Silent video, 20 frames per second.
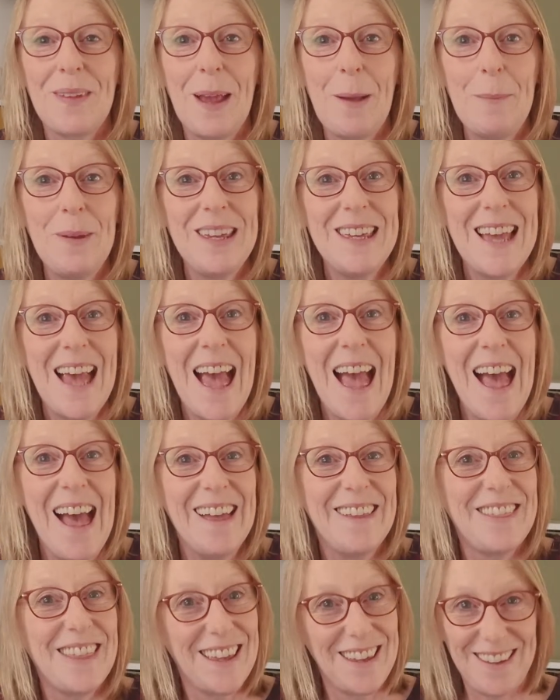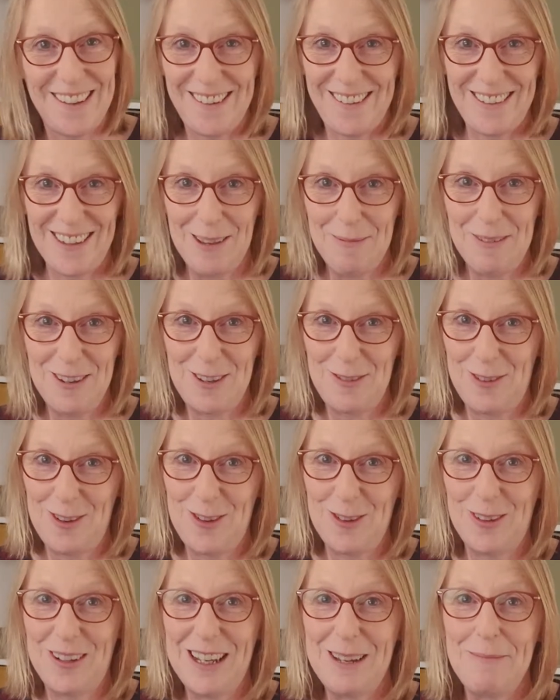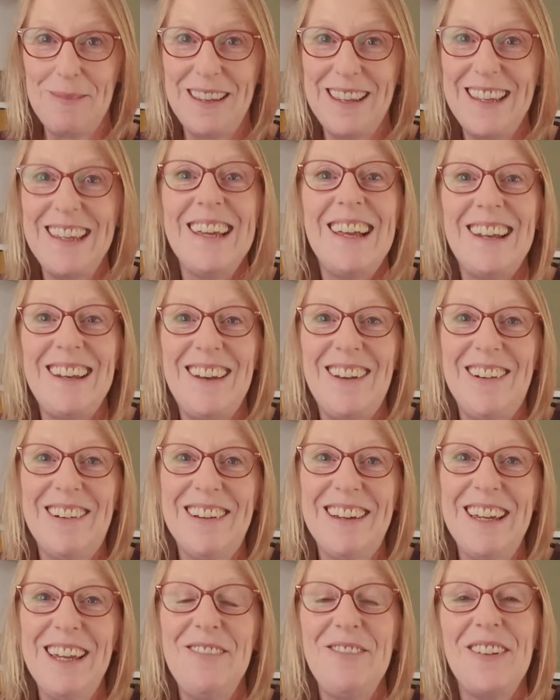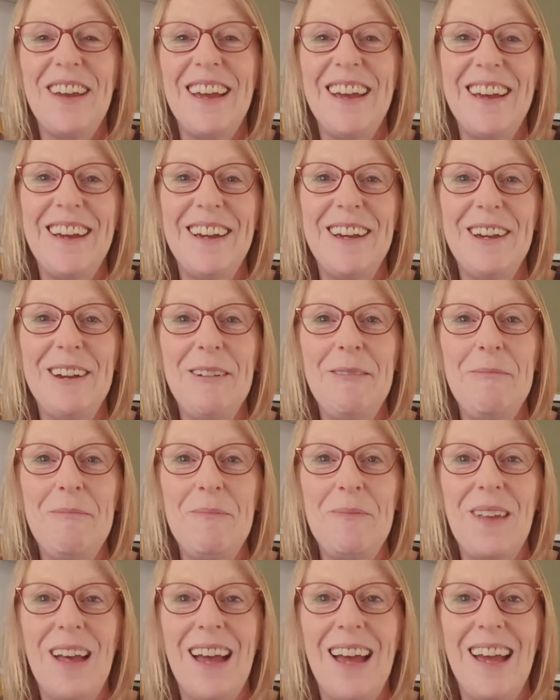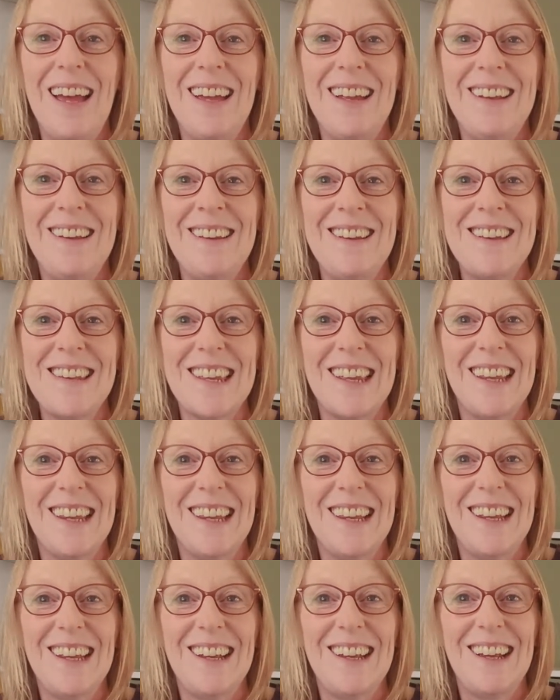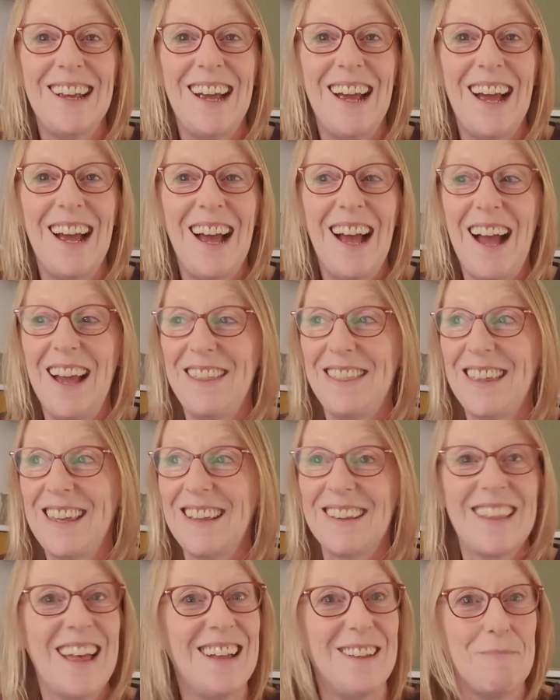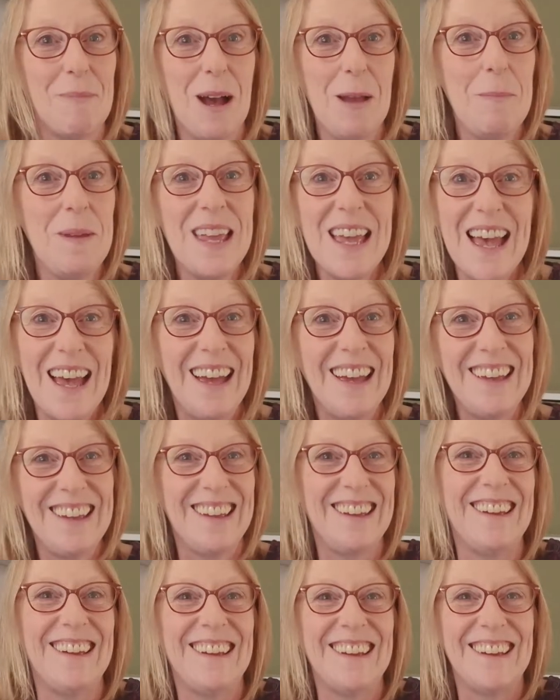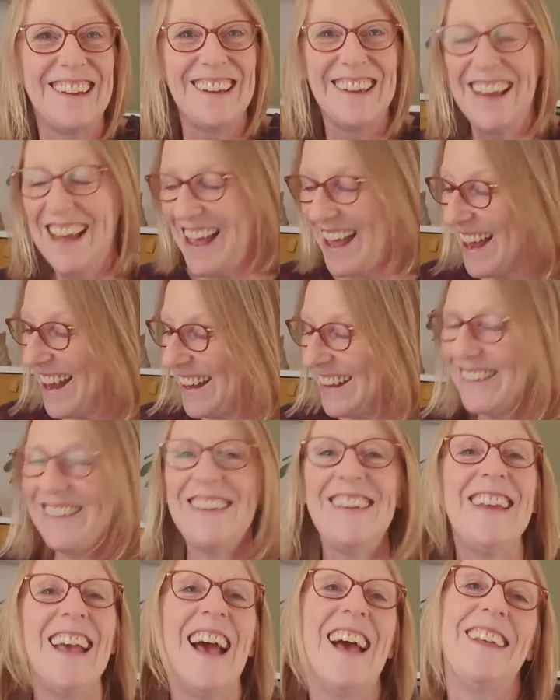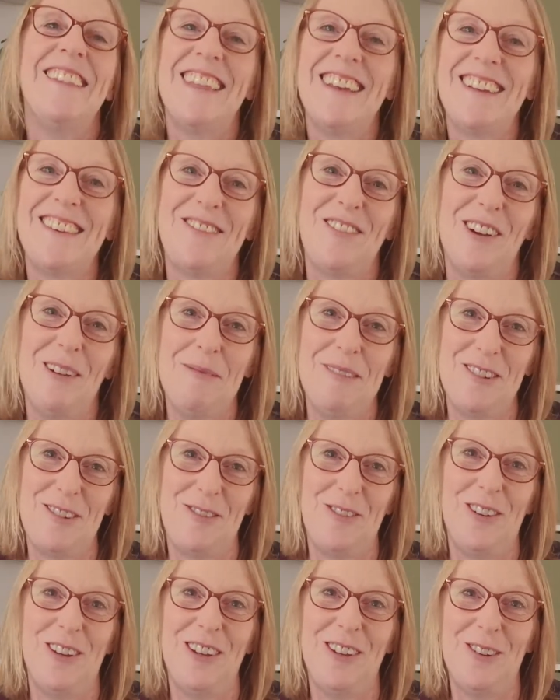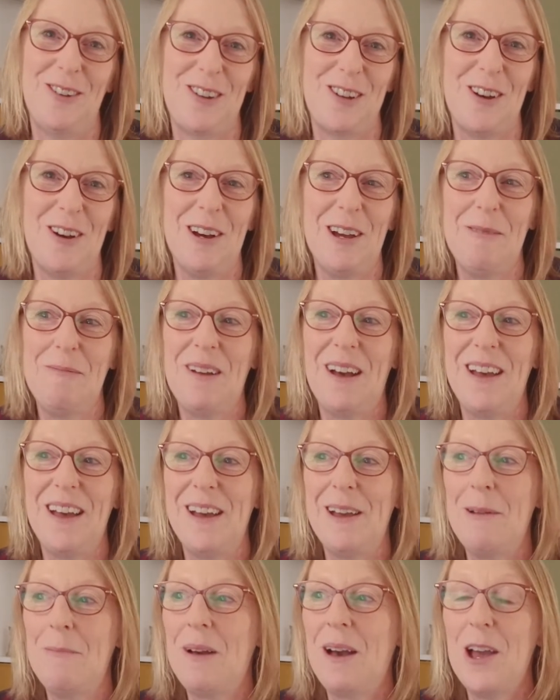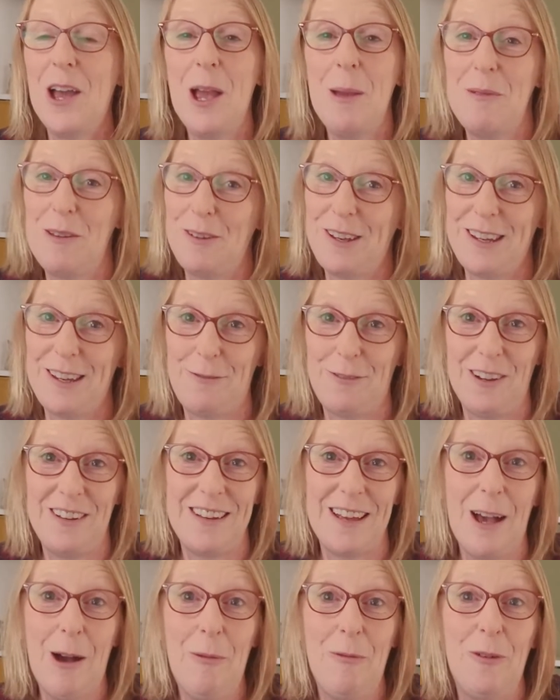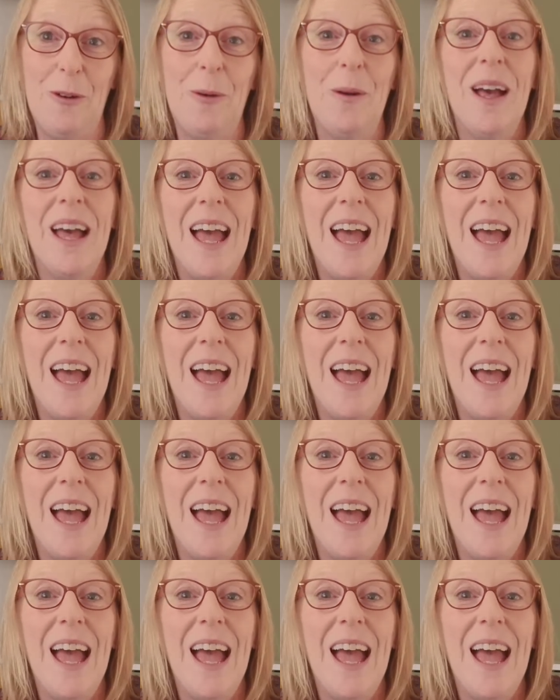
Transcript: But yeah, thank you so much for joining me live. And I think that might be it. So yeah, thanks very much for your time. I hope you did find it helpful.